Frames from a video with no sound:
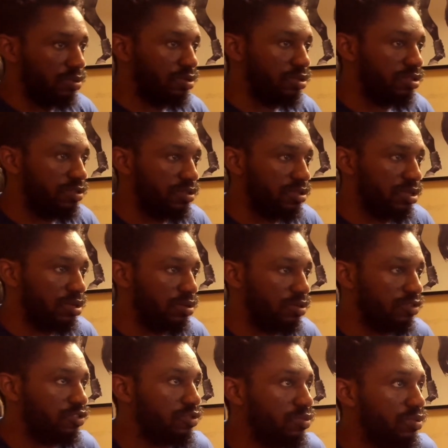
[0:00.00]
And what
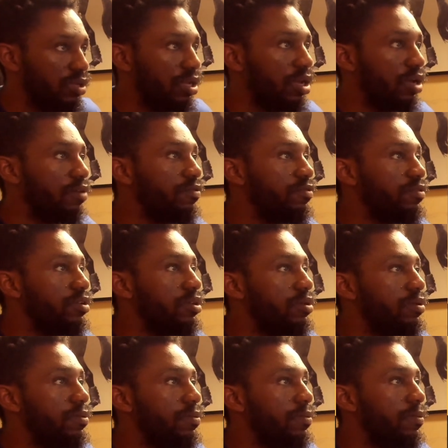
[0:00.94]
else do we have
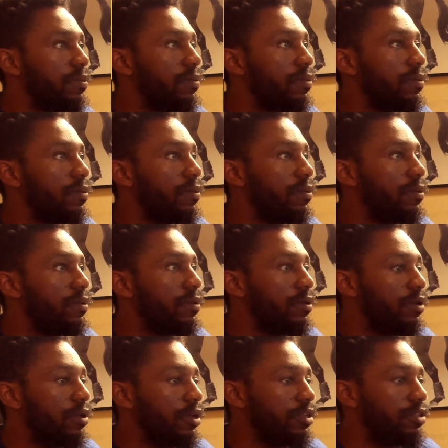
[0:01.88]
here?
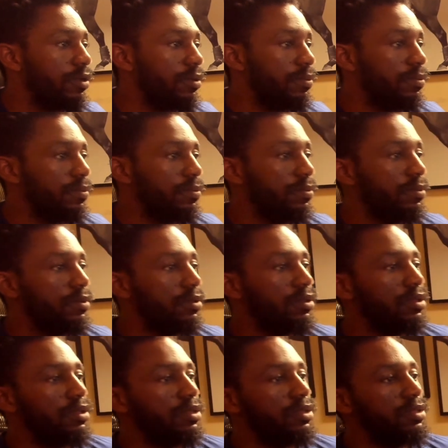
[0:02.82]
Header.
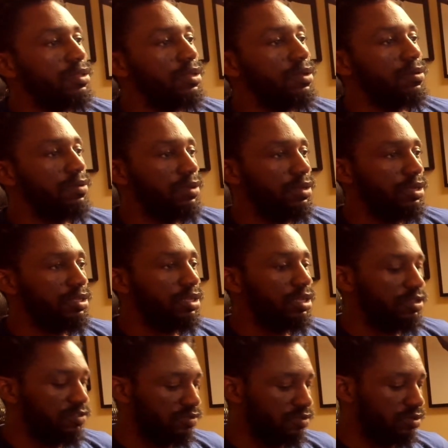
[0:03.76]
Now
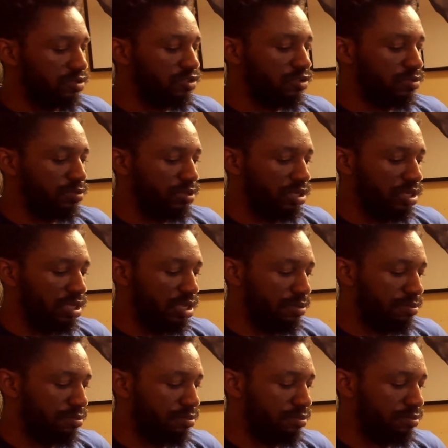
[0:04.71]
header is going to be
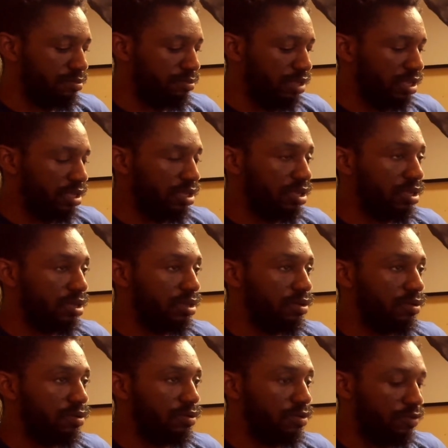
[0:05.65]
a make
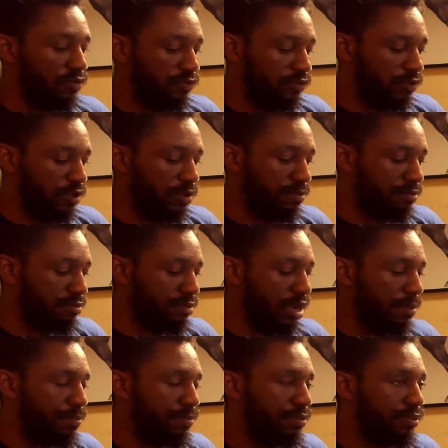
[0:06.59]
for a
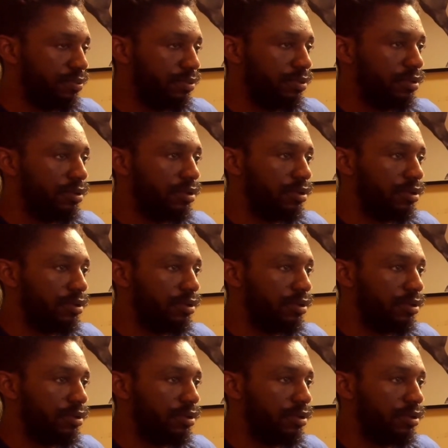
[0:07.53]
map,